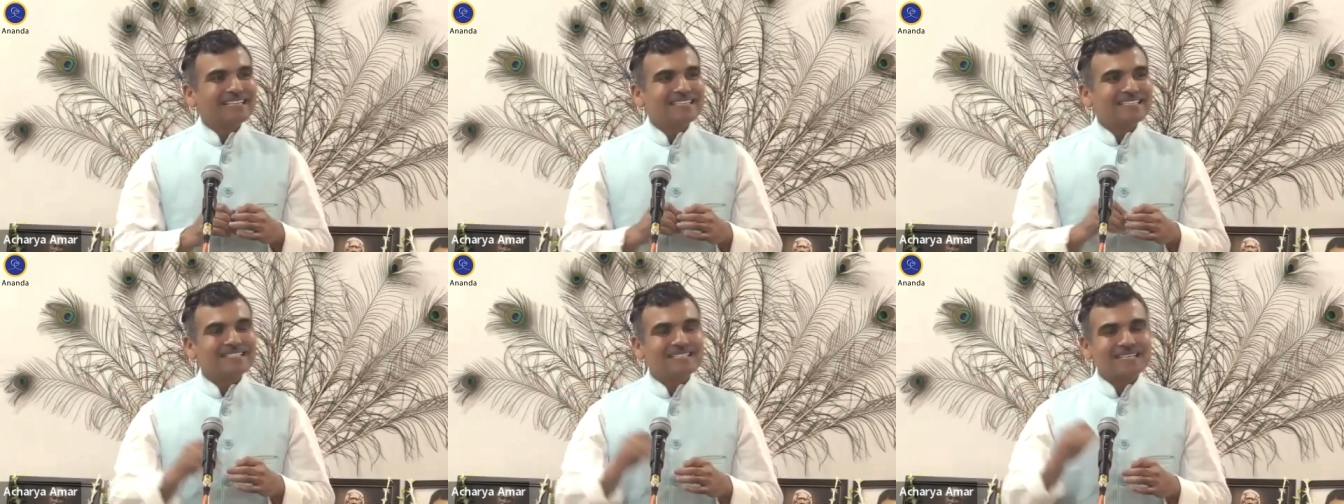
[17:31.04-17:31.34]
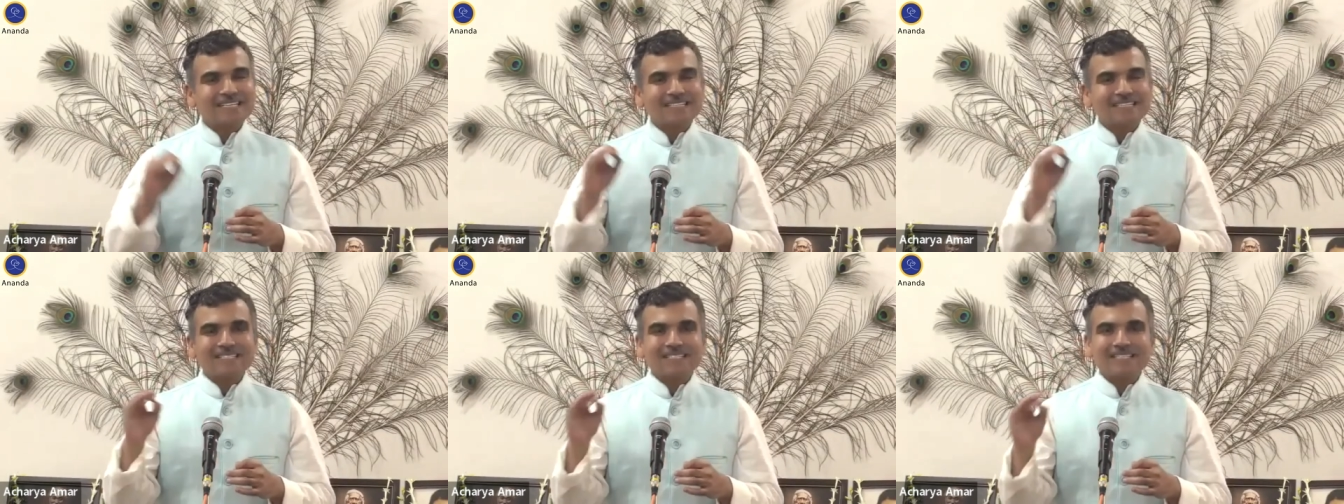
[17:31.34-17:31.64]

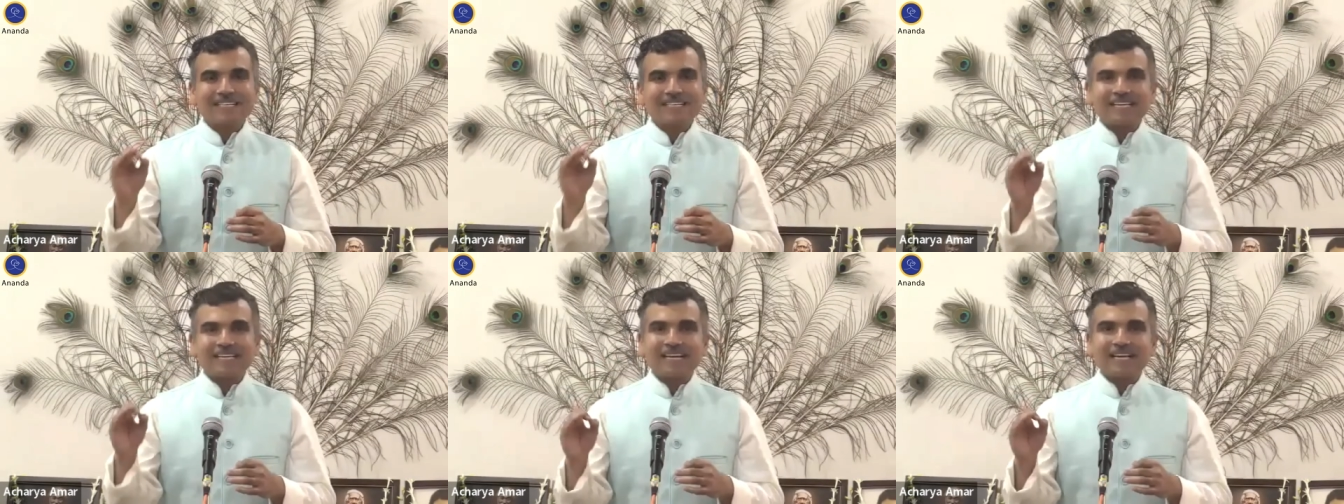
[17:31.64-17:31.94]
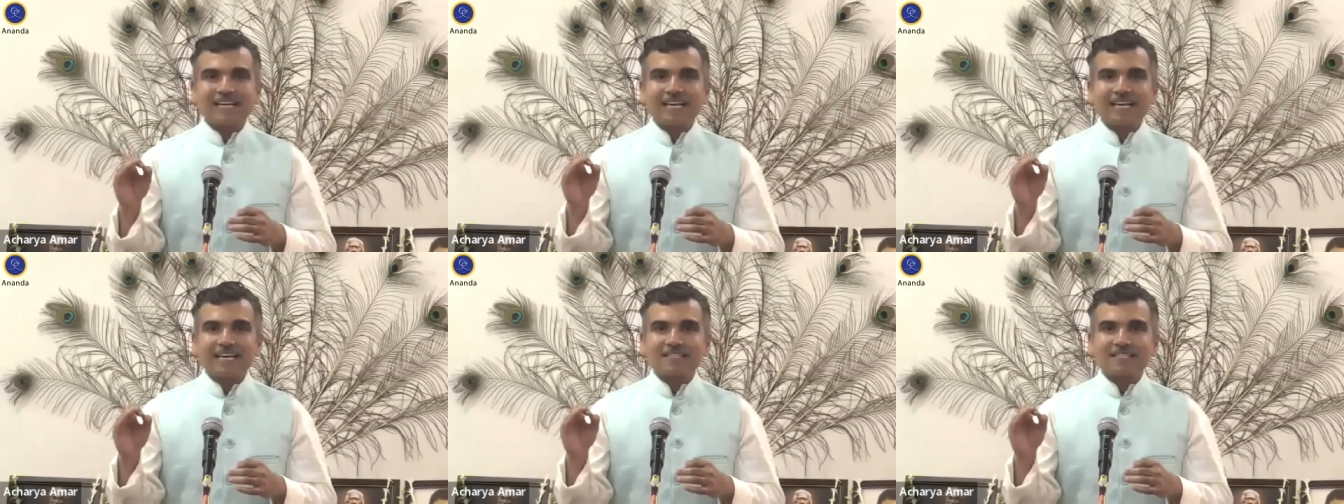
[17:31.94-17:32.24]
Sixth
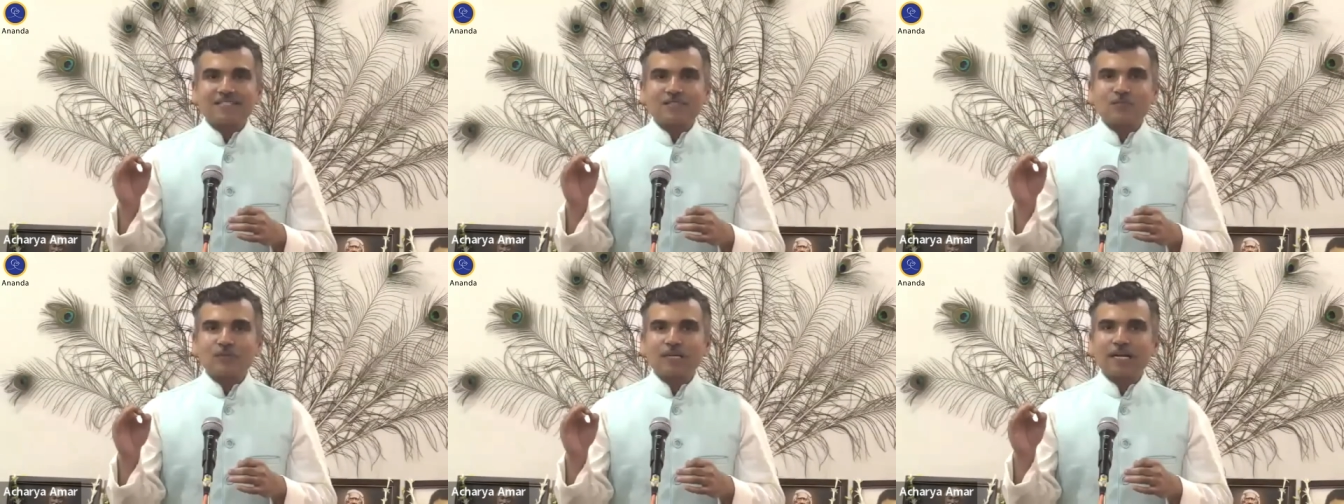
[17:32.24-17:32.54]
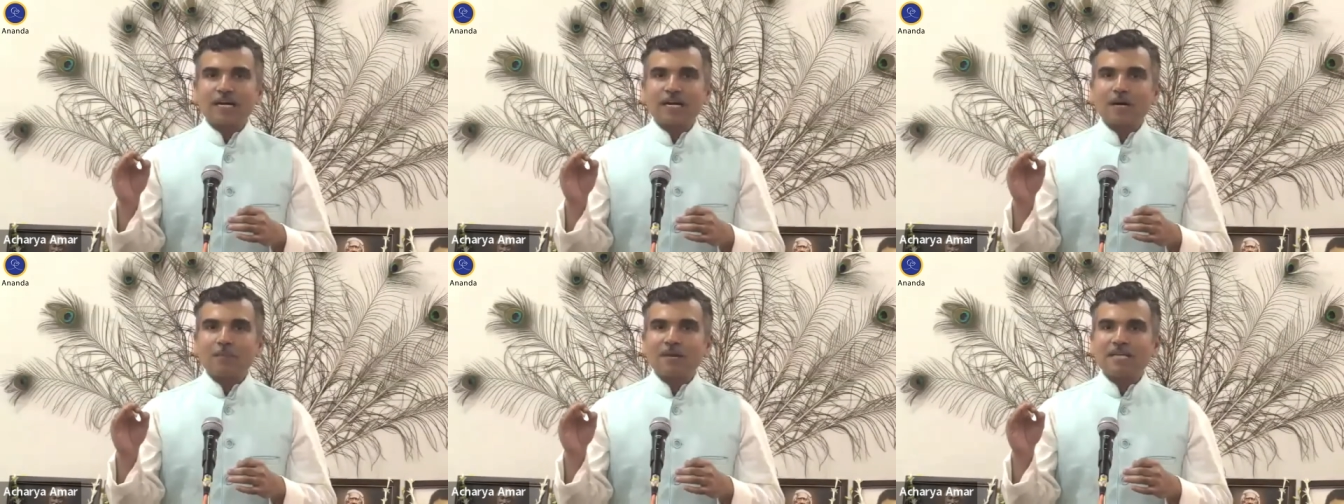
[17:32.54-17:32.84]
S will
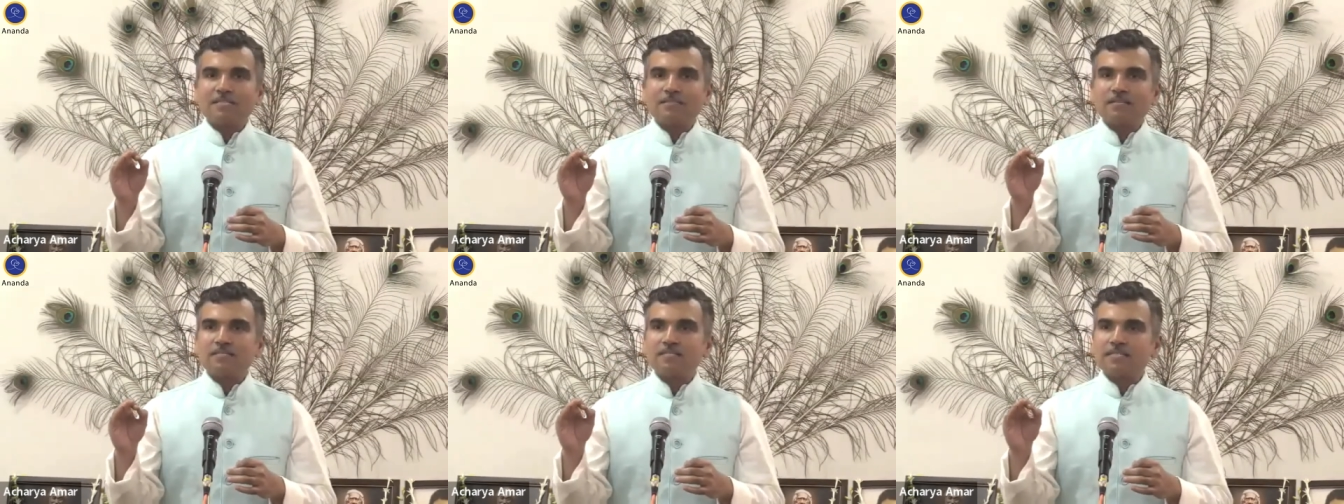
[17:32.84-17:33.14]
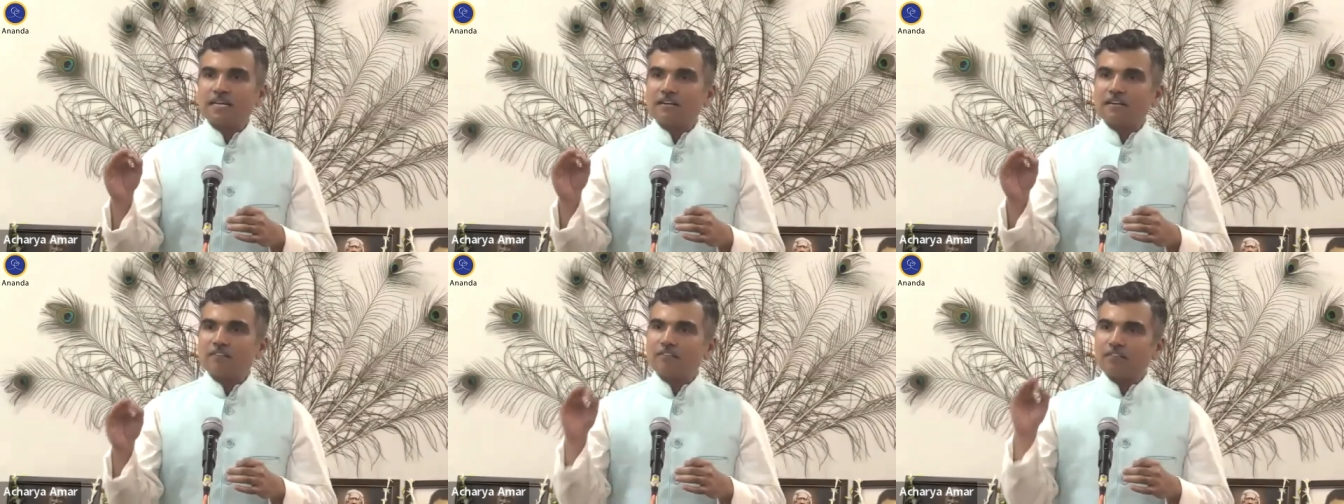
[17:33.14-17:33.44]
come as a
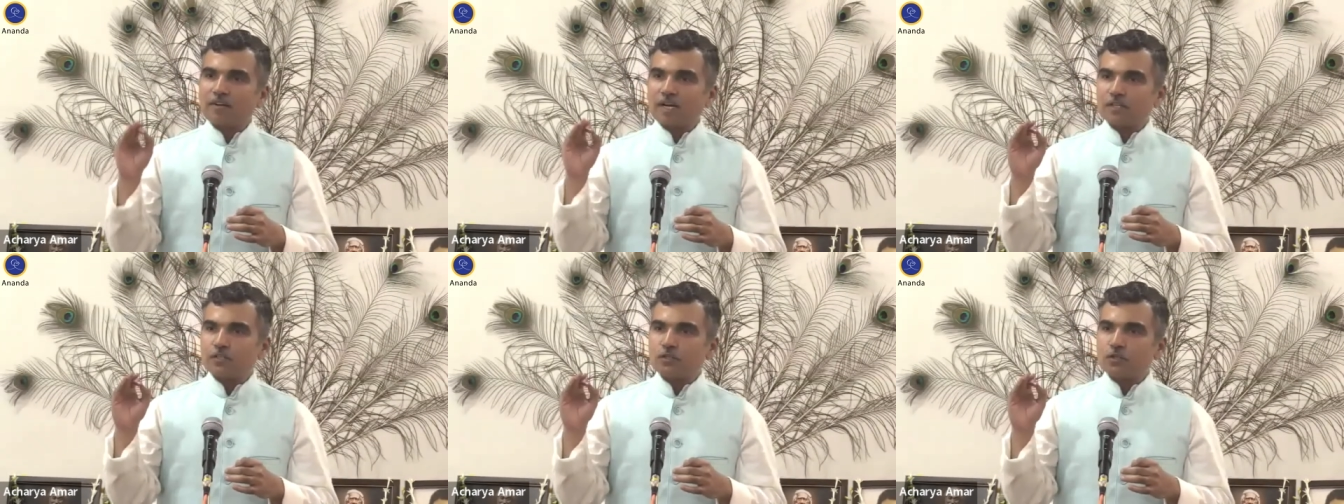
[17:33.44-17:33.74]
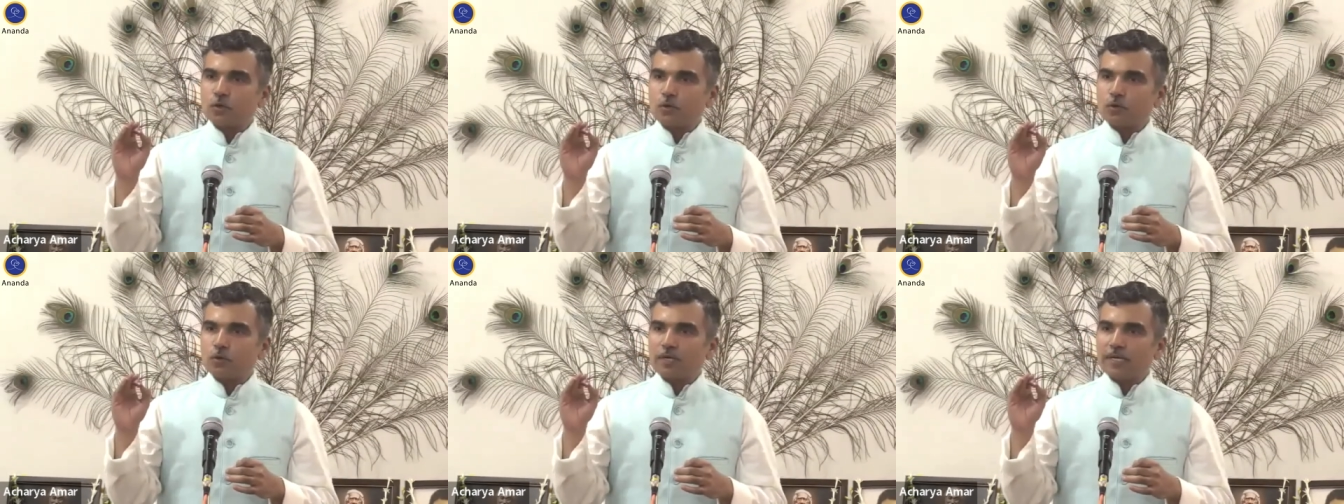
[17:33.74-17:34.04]

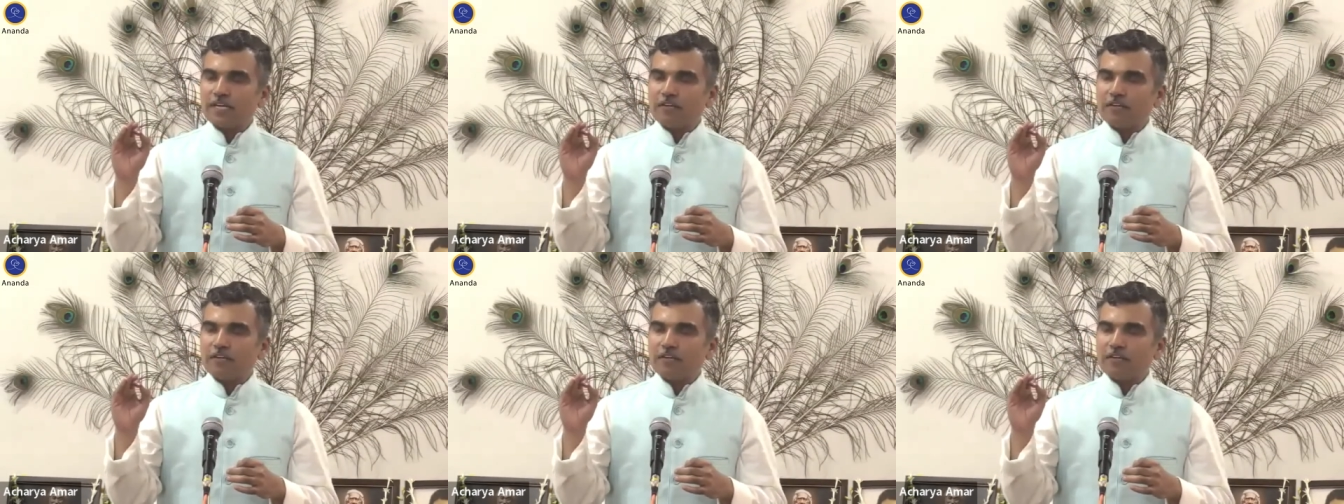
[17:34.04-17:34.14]
self-control.